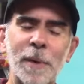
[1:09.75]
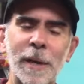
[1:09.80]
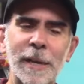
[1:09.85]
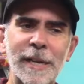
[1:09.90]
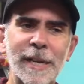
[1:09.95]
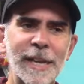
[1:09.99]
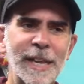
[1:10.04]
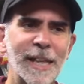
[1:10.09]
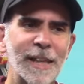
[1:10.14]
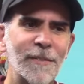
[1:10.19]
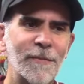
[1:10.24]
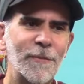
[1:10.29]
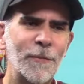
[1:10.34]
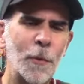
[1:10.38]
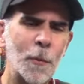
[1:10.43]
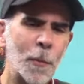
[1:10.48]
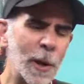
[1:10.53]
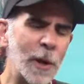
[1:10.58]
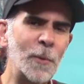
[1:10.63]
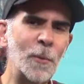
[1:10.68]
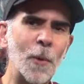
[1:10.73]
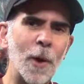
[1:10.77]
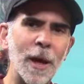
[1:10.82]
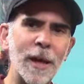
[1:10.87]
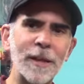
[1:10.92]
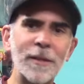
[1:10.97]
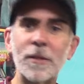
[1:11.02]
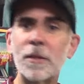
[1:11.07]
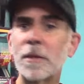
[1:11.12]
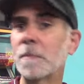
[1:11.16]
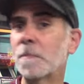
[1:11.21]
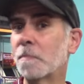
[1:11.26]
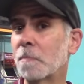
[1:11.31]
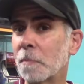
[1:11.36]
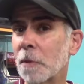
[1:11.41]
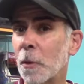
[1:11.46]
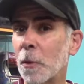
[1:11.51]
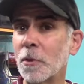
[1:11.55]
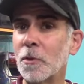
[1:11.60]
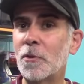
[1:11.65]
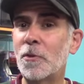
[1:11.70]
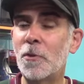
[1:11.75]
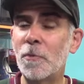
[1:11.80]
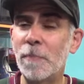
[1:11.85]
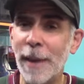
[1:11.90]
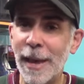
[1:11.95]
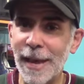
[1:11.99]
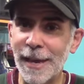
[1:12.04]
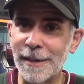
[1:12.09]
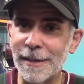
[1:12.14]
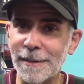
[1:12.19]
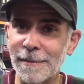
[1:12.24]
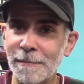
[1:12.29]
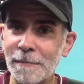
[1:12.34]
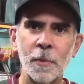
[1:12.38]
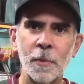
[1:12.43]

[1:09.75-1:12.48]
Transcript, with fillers: but for what it was, it wasn't too bad.